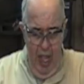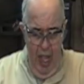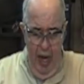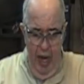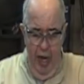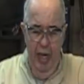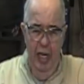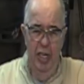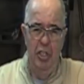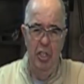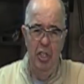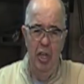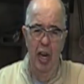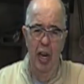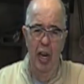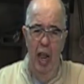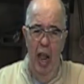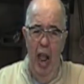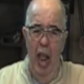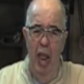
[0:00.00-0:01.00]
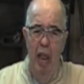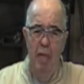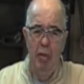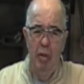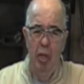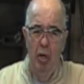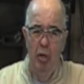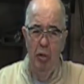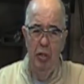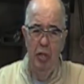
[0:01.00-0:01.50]
And a jig I
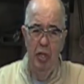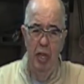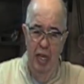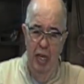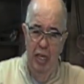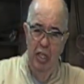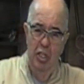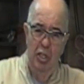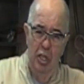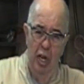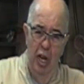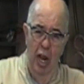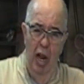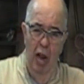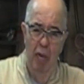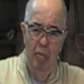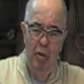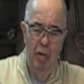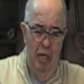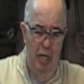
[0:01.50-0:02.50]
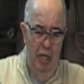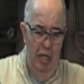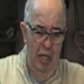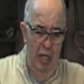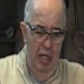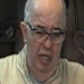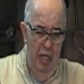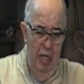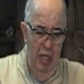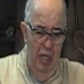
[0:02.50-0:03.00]
built in his shop
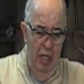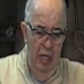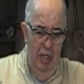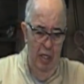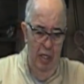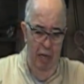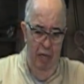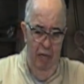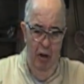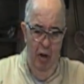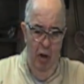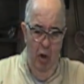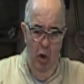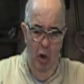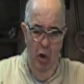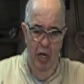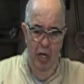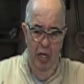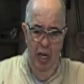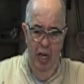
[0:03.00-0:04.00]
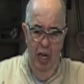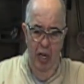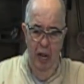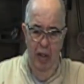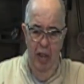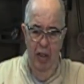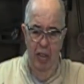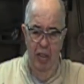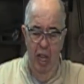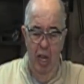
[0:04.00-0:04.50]
to fit on a
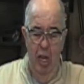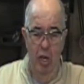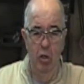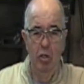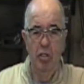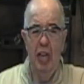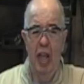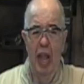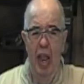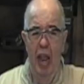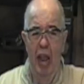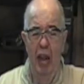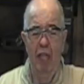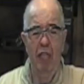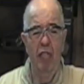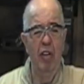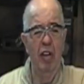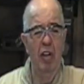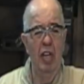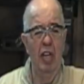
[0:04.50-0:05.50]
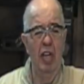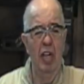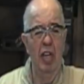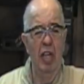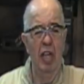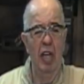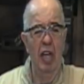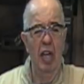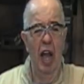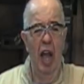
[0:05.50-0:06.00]
lathe I used to have.
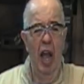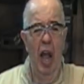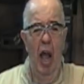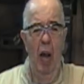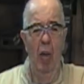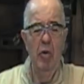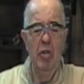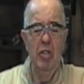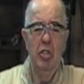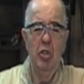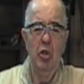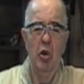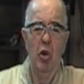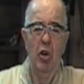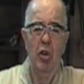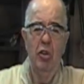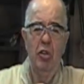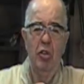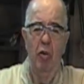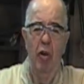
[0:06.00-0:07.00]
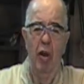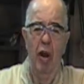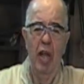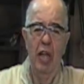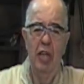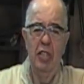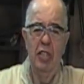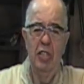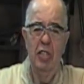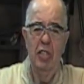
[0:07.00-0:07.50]
I was doing
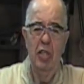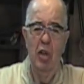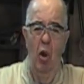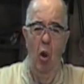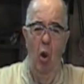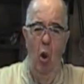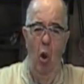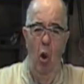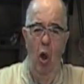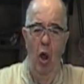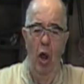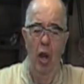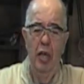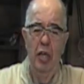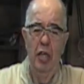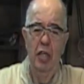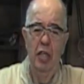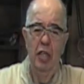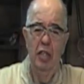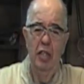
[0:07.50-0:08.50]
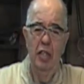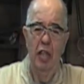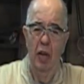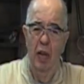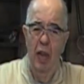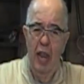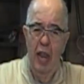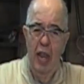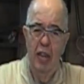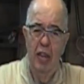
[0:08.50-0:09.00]
threads on the
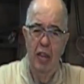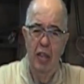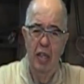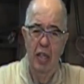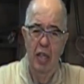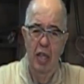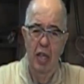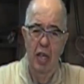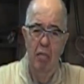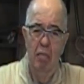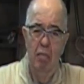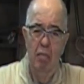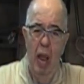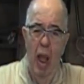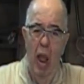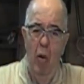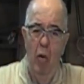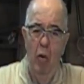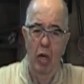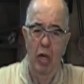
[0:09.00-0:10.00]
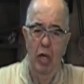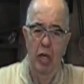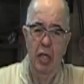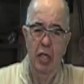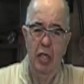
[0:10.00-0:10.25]
lathe, powered.